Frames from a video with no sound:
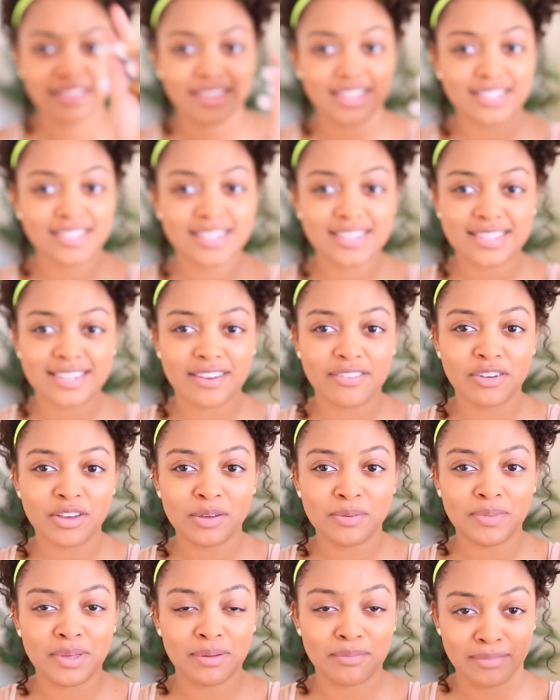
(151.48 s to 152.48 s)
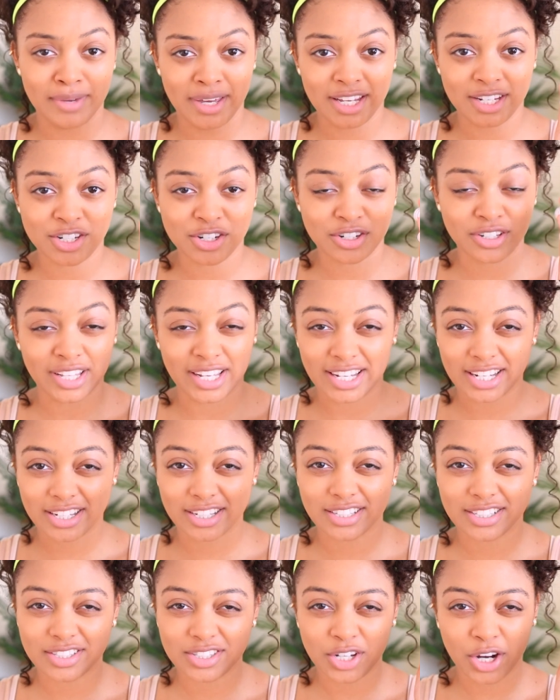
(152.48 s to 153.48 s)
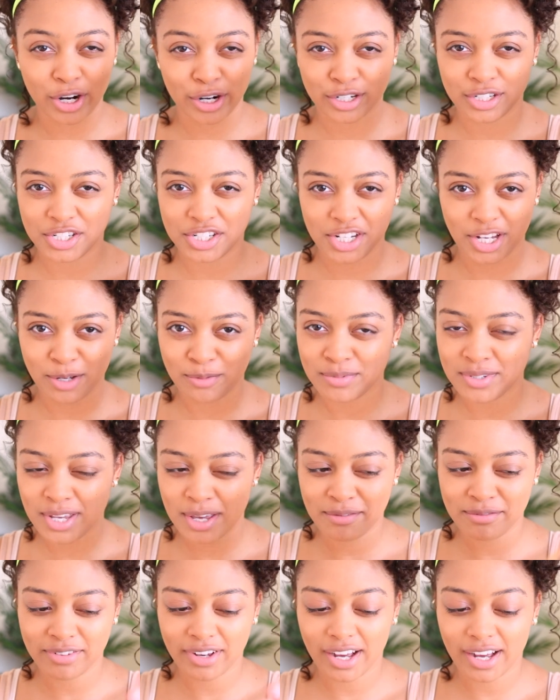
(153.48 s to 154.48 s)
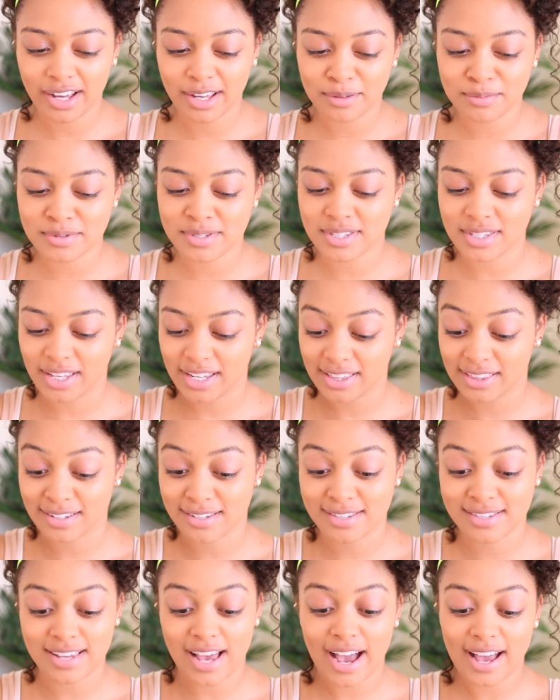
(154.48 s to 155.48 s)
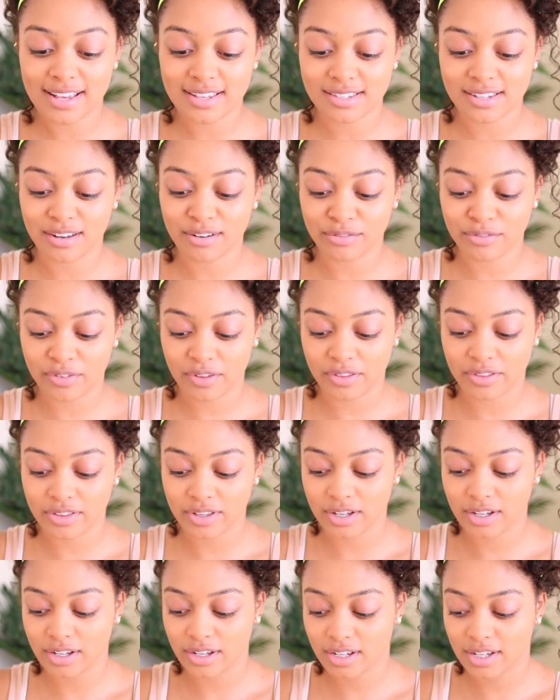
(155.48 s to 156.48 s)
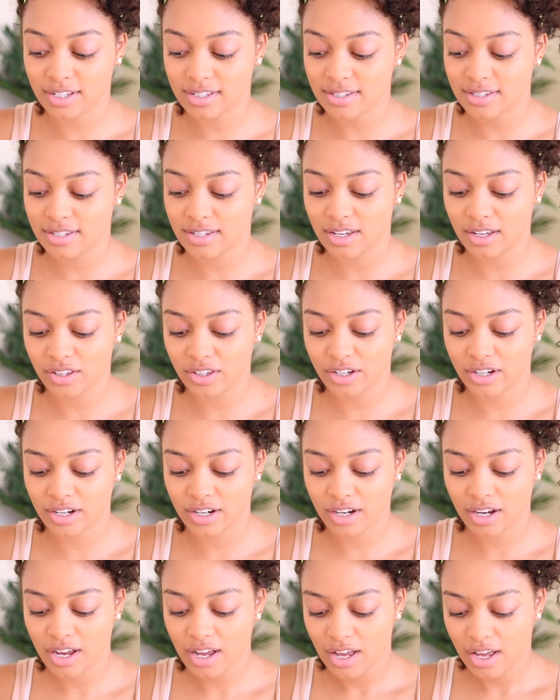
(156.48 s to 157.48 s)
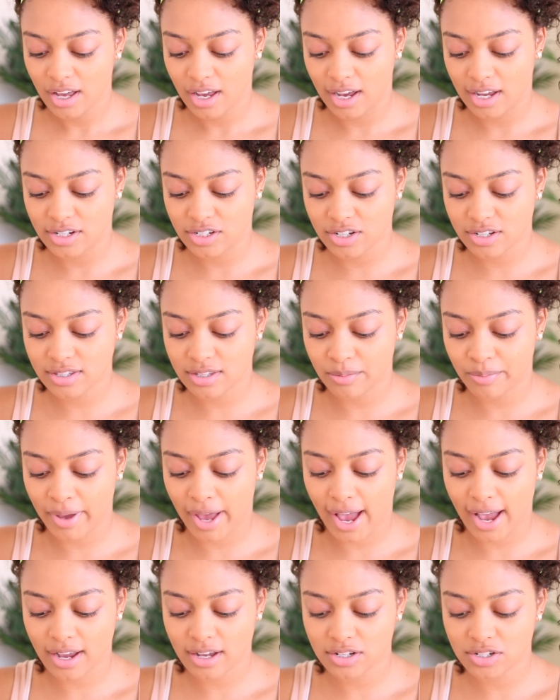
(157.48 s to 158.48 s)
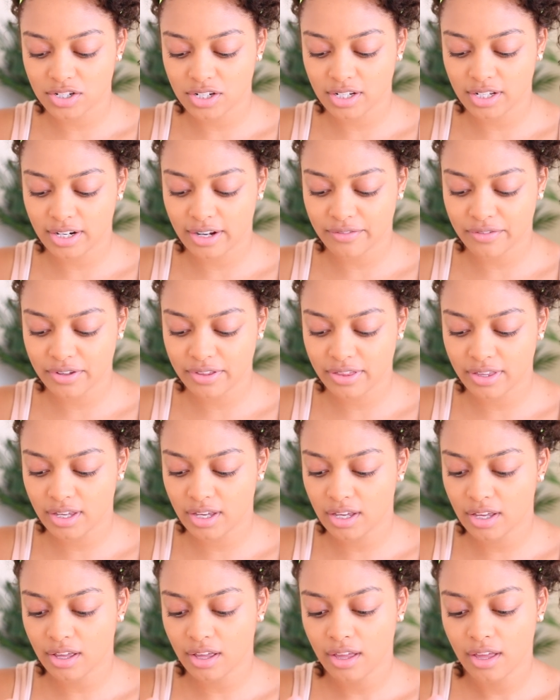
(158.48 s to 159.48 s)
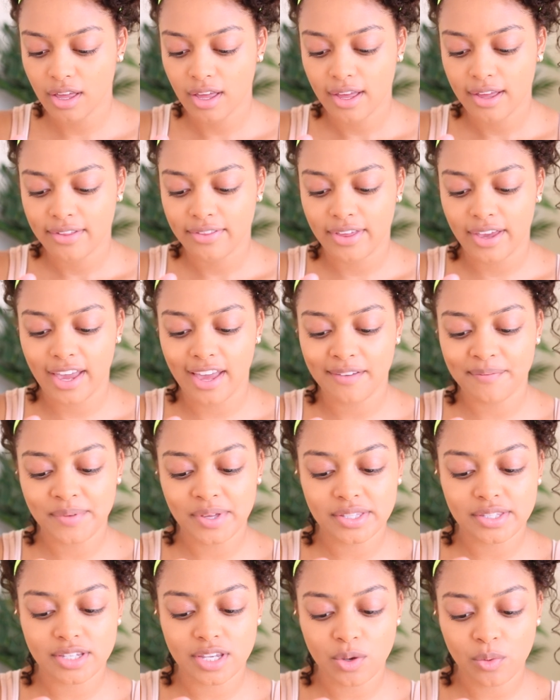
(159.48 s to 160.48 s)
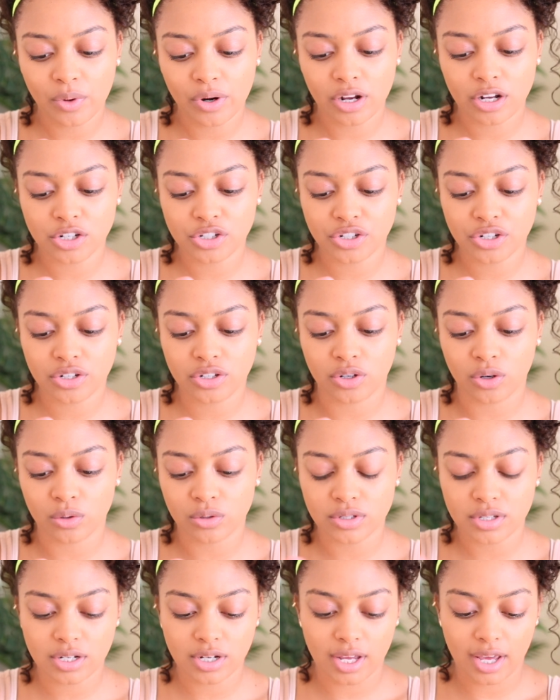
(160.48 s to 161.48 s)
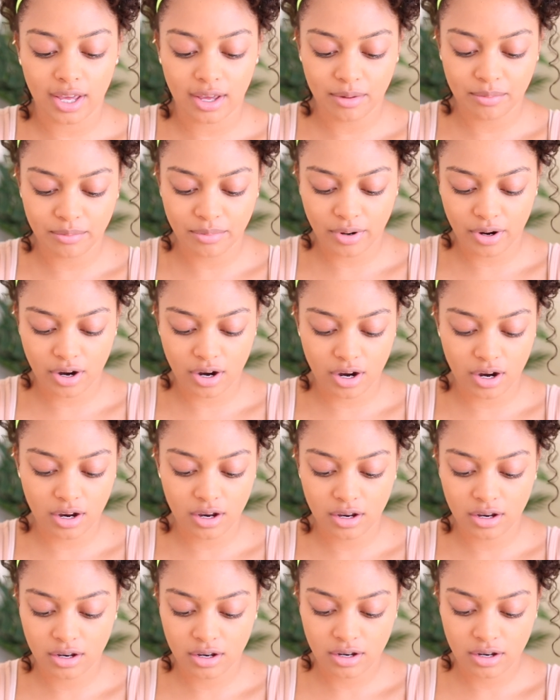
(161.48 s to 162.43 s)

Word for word: this is giving me major like Tarte Shape Tape vibes, like the size of the concealer and just the packaging and everything. They gave me T100 Golden Amber,